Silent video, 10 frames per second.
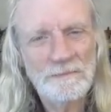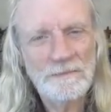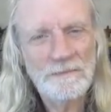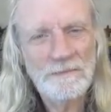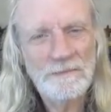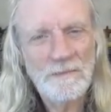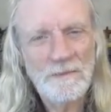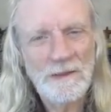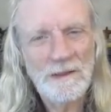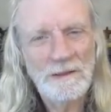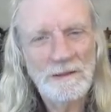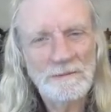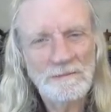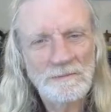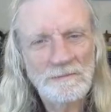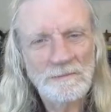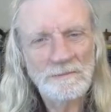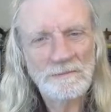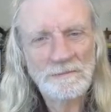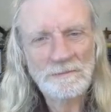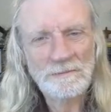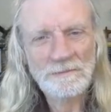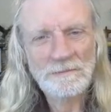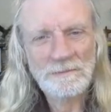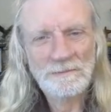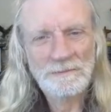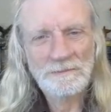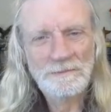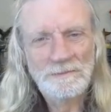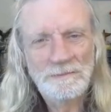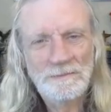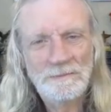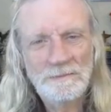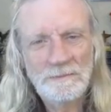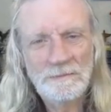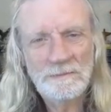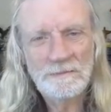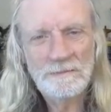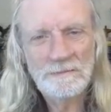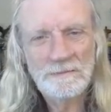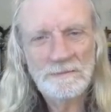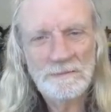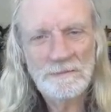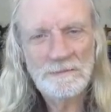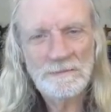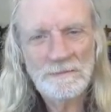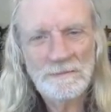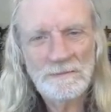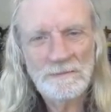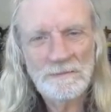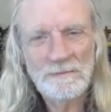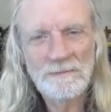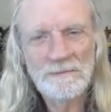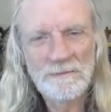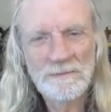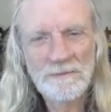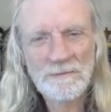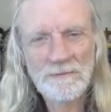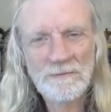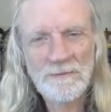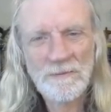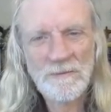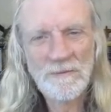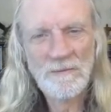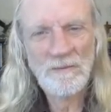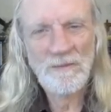This person isn't speaking.